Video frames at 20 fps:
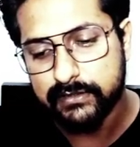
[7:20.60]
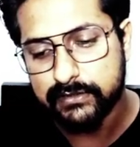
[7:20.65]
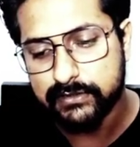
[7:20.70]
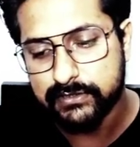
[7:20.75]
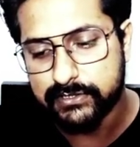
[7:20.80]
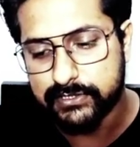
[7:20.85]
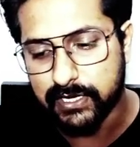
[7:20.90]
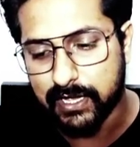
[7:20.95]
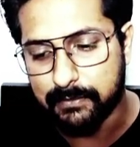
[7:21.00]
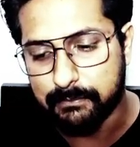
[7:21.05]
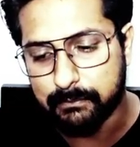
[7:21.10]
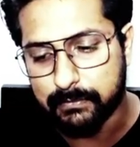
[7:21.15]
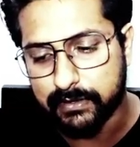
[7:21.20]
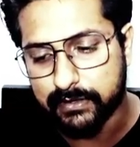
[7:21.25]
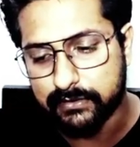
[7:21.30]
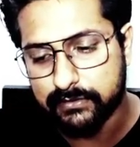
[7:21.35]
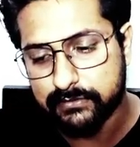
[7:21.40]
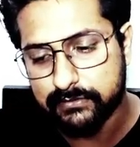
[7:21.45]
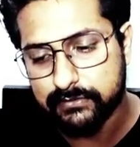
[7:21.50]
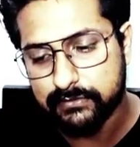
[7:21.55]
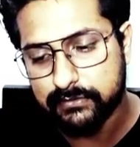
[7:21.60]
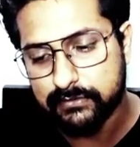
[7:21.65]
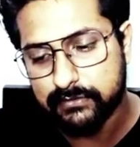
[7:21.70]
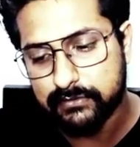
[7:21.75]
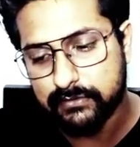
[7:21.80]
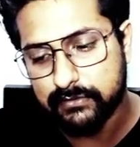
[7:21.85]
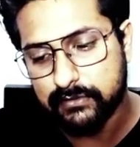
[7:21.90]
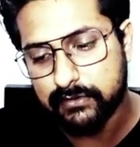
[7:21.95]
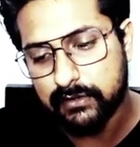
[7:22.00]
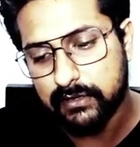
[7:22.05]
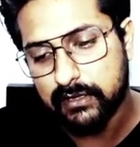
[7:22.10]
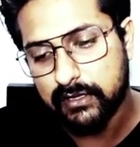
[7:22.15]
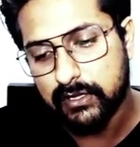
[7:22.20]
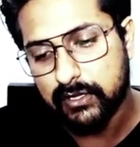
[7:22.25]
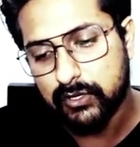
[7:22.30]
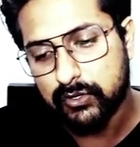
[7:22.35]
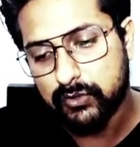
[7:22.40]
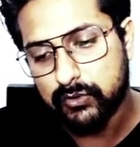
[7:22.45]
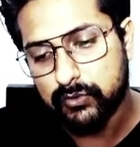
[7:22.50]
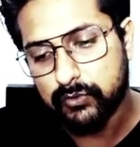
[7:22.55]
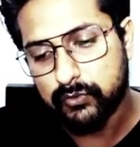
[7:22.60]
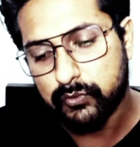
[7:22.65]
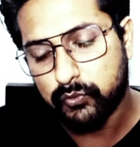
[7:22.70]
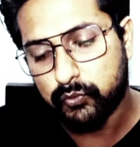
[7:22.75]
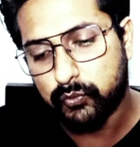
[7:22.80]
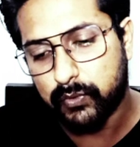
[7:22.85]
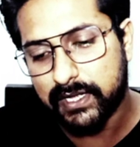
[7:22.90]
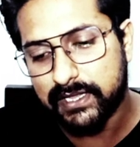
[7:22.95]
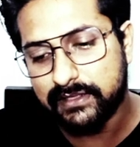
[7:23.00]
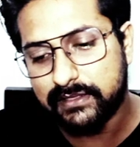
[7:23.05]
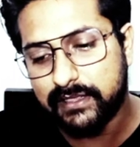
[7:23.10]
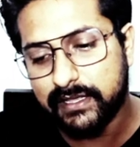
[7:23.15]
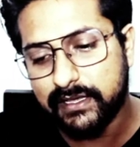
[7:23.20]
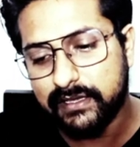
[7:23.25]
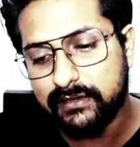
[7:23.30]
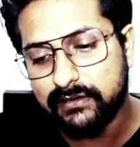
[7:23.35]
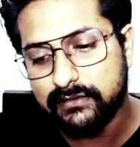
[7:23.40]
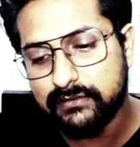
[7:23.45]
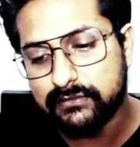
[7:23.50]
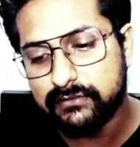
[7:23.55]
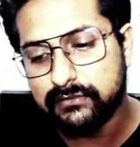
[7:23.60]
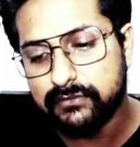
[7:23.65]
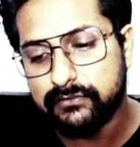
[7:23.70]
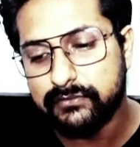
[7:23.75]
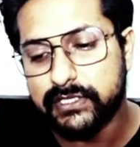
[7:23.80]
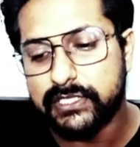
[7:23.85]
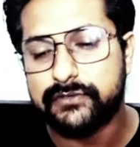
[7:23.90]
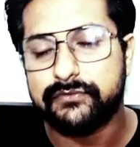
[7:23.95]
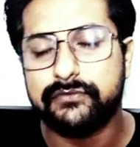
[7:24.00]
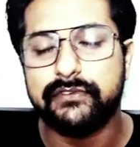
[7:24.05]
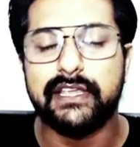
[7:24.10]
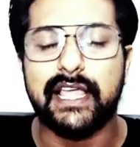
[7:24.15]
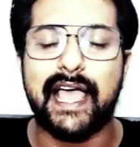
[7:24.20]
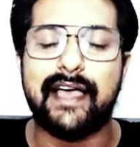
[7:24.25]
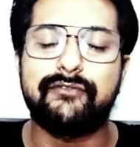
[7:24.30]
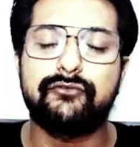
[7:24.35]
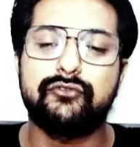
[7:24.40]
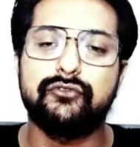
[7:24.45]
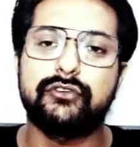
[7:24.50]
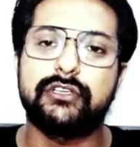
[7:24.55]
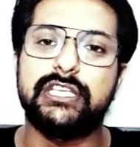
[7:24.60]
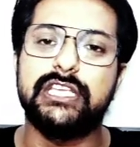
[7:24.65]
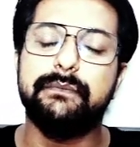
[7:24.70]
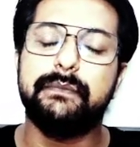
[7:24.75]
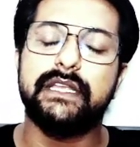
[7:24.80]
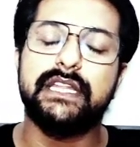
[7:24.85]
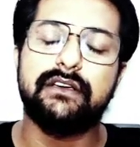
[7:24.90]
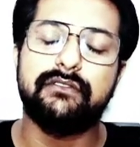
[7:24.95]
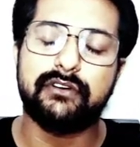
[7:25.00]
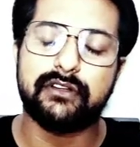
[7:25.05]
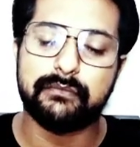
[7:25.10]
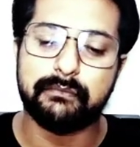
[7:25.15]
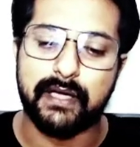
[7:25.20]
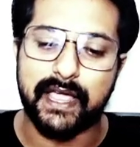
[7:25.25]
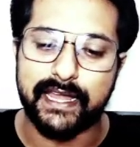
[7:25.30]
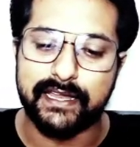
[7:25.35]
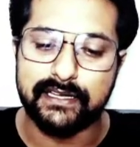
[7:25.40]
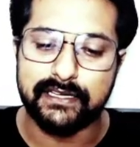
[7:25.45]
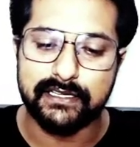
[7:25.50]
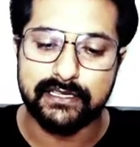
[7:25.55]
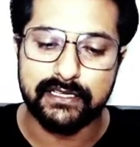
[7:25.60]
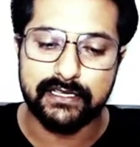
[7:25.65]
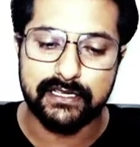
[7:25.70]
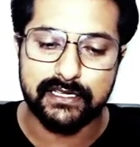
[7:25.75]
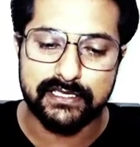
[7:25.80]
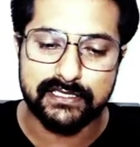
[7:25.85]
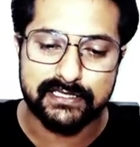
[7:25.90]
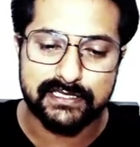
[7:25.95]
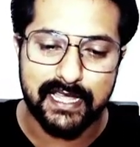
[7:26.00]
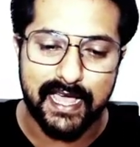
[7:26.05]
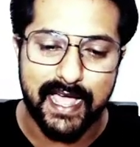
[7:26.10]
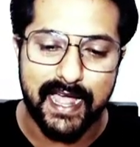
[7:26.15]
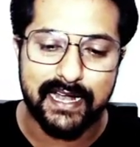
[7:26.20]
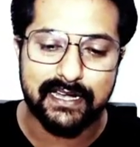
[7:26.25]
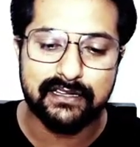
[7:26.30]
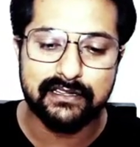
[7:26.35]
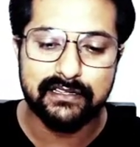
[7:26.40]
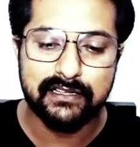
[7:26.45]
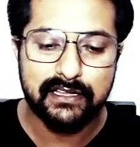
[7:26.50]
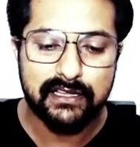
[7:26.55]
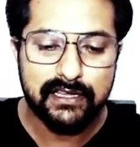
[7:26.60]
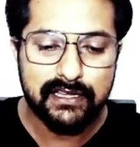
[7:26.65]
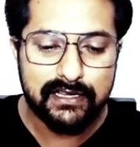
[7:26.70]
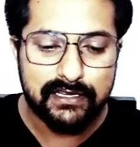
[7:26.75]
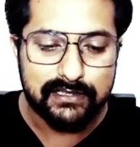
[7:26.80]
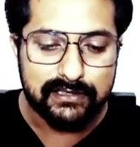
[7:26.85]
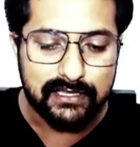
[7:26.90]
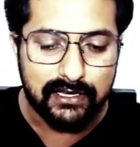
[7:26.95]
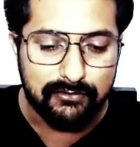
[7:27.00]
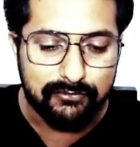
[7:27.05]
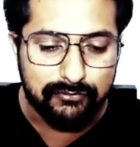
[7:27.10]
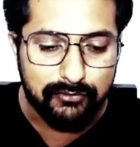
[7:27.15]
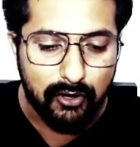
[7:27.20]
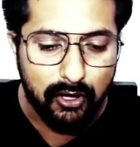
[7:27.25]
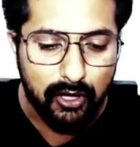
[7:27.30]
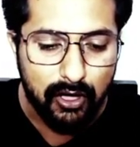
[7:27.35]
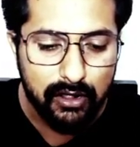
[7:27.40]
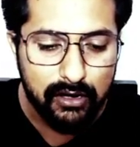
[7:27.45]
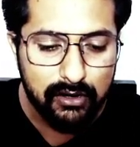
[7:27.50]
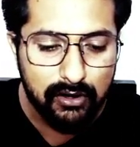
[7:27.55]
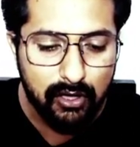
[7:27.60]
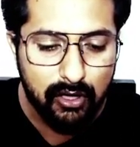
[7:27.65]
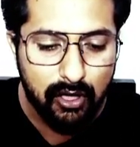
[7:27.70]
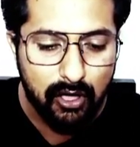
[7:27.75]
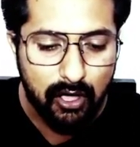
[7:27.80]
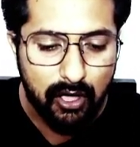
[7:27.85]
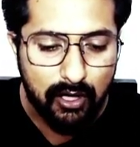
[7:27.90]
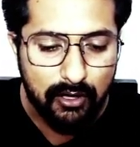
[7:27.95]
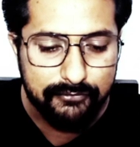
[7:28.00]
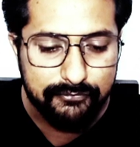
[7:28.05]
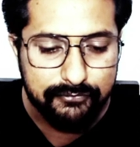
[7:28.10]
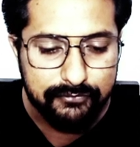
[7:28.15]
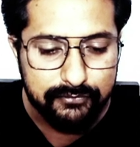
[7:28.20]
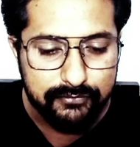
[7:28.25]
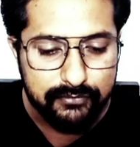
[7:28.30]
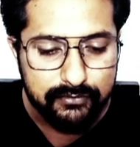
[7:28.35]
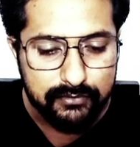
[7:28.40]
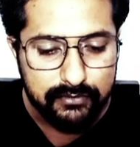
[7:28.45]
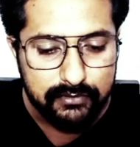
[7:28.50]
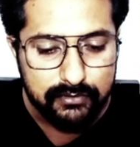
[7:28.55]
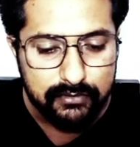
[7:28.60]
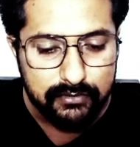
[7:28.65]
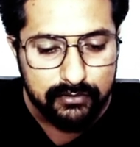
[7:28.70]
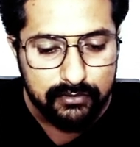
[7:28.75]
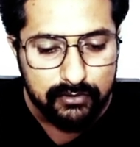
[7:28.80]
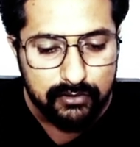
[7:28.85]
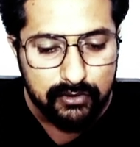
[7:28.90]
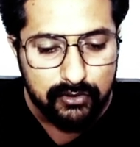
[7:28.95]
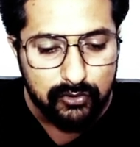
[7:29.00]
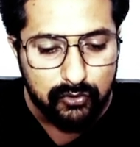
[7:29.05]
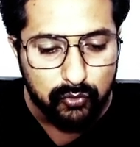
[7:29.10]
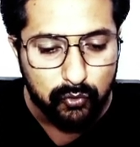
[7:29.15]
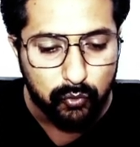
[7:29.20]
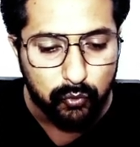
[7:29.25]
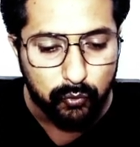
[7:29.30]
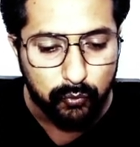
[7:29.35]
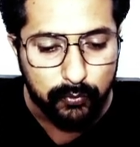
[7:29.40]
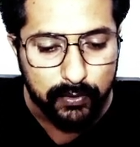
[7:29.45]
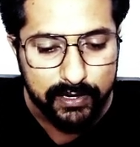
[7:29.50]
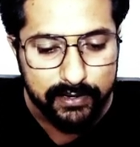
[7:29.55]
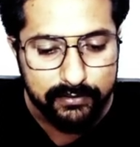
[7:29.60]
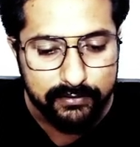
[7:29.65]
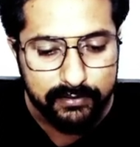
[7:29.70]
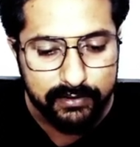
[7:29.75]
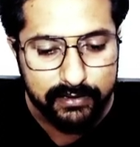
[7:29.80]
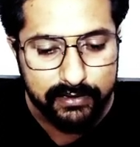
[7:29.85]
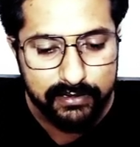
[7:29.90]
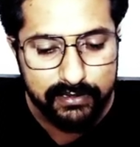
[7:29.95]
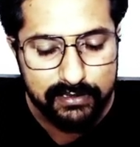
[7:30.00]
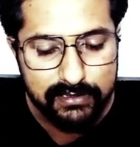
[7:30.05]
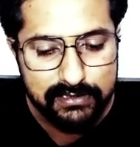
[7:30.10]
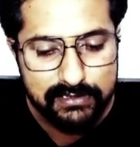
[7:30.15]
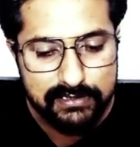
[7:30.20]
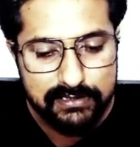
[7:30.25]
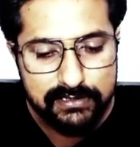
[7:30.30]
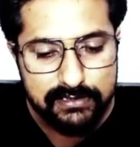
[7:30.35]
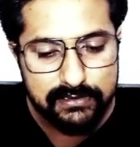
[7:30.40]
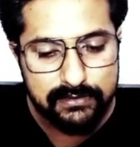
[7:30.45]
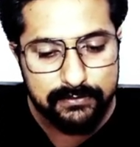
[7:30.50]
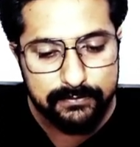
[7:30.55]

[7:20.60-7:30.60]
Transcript: chamber. One thing which we have to keep in our mind is that the wall of ventricles